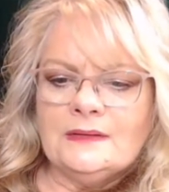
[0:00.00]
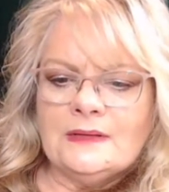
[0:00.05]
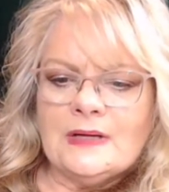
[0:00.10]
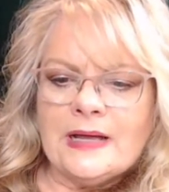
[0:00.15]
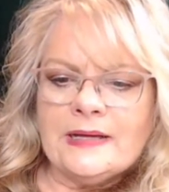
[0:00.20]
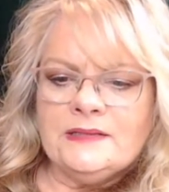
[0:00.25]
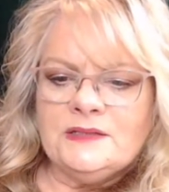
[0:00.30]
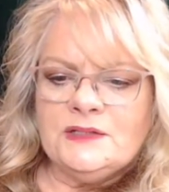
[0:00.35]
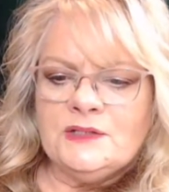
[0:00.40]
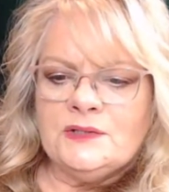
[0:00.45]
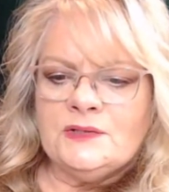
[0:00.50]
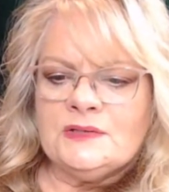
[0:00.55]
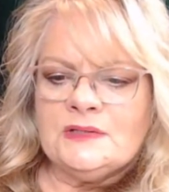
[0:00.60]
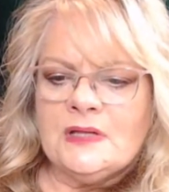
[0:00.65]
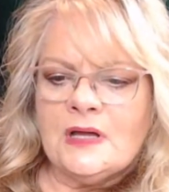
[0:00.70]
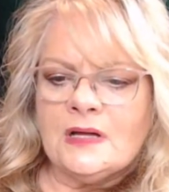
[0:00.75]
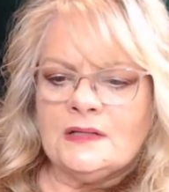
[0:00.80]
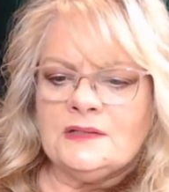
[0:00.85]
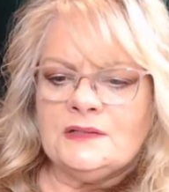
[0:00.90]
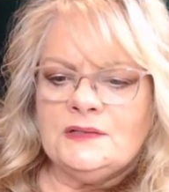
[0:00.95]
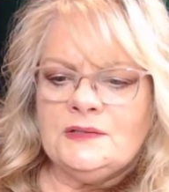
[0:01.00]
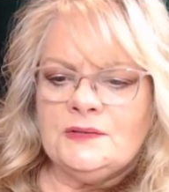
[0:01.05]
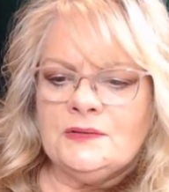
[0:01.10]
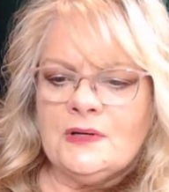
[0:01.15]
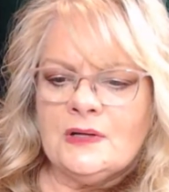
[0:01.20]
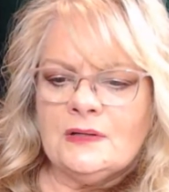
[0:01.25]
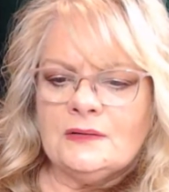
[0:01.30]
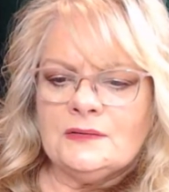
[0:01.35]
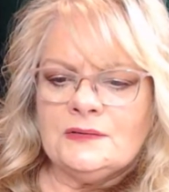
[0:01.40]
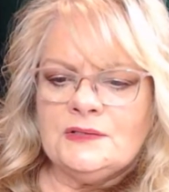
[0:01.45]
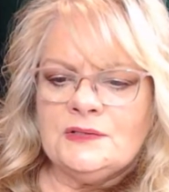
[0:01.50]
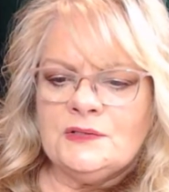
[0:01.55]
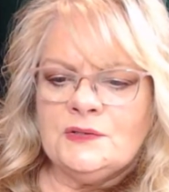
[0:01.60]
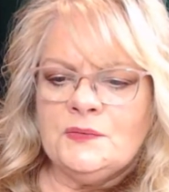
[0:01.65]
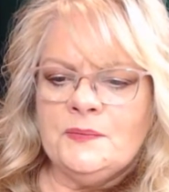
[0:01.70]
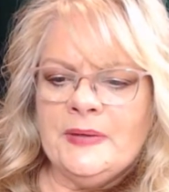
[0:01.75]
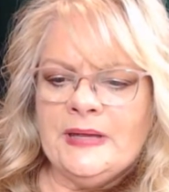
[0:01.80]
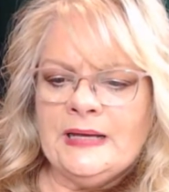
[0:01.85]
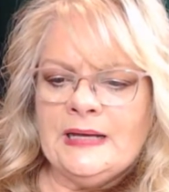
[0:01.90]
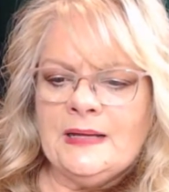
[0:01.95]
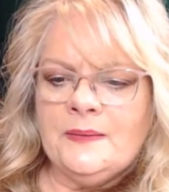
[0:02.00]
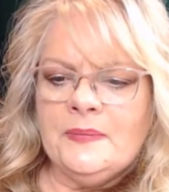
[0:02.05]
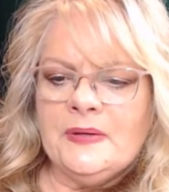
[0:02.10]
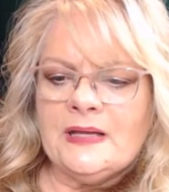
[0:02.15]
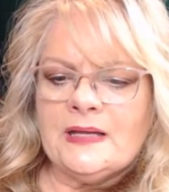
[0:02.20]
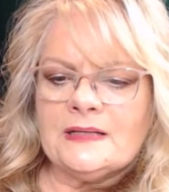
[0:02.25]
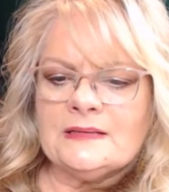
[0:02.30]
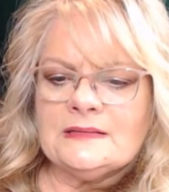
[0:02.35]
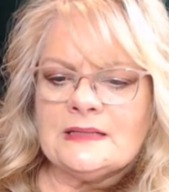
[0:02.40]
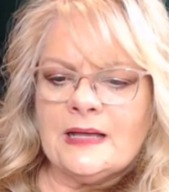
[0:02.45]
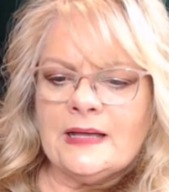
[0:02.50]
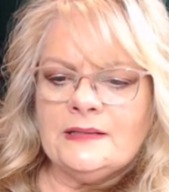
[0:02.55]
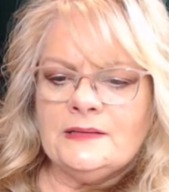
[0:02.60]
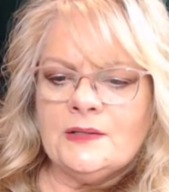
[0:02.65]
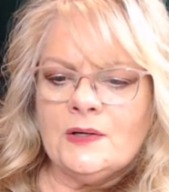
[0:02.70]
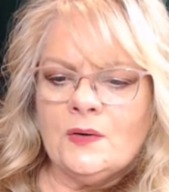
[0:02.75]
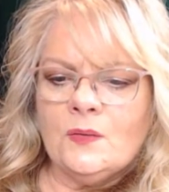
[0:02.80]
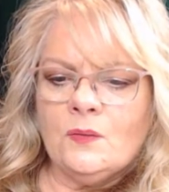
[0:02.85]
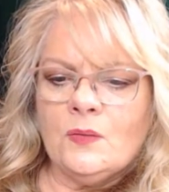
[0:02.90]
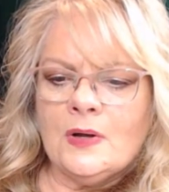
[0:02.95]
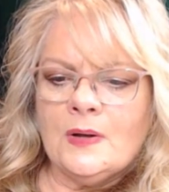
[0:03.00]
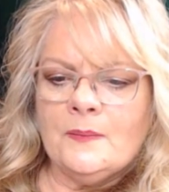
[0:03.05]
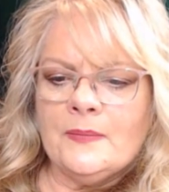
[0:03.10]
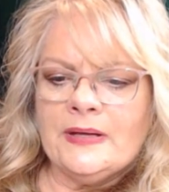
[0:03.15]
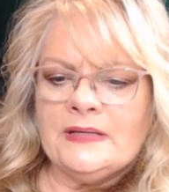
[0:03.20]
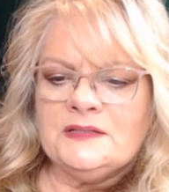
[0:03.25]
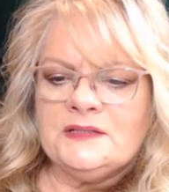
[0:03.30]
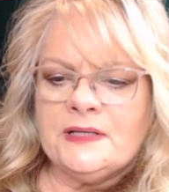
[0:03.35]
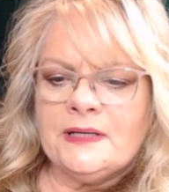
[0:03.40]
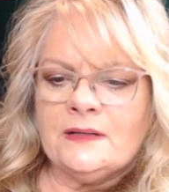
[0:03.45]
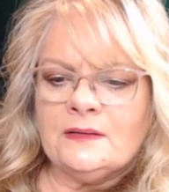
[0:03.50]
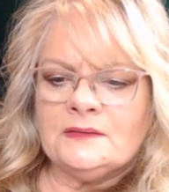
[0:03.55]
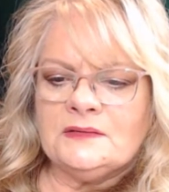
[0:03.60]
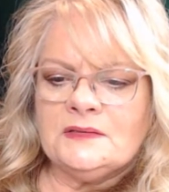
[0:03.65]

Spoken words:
I choose not to do many because I don't want my channel